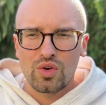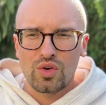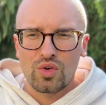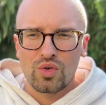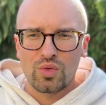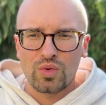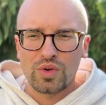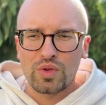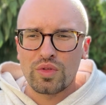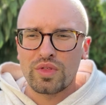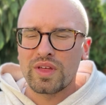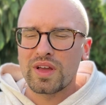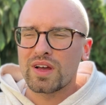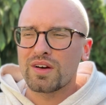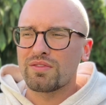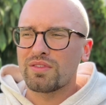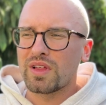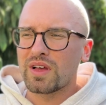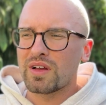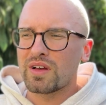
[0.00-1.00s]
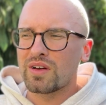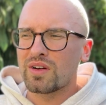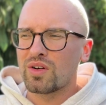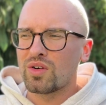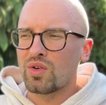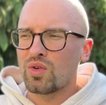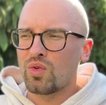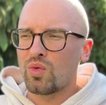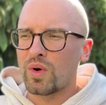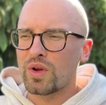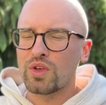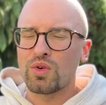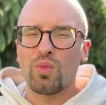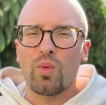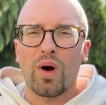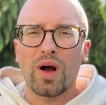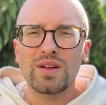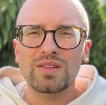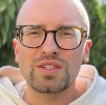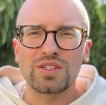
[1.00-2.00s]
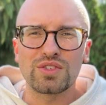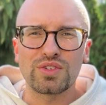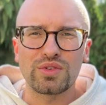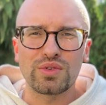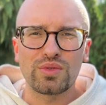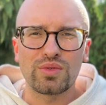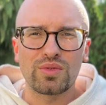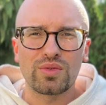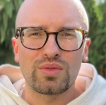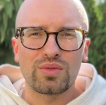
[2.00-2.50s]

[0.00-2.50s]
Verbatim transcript: When you think of like what you want to do,